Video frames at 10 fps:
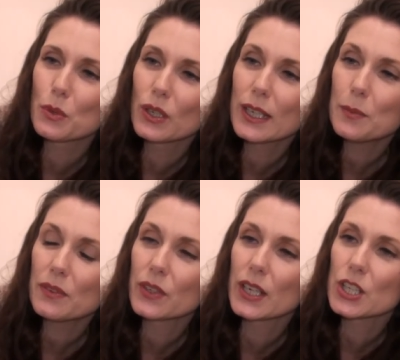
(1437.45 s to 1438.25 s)
I'll keep
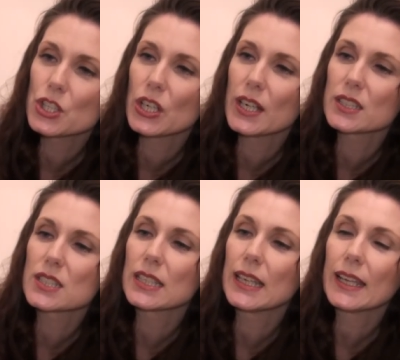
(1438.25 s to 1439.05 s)
it for next year and
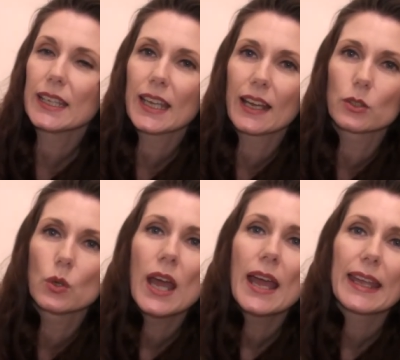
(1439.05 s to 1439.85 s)
it's a Yankee Candle
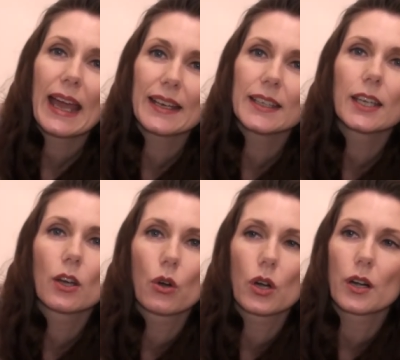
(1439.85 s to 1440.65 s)
candy
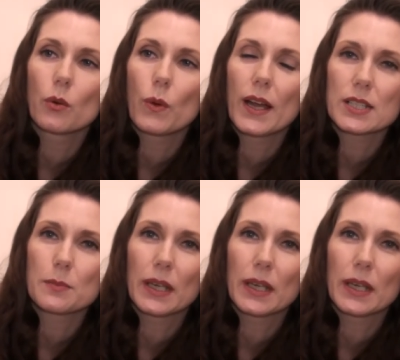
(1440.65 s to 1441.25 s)
corn wax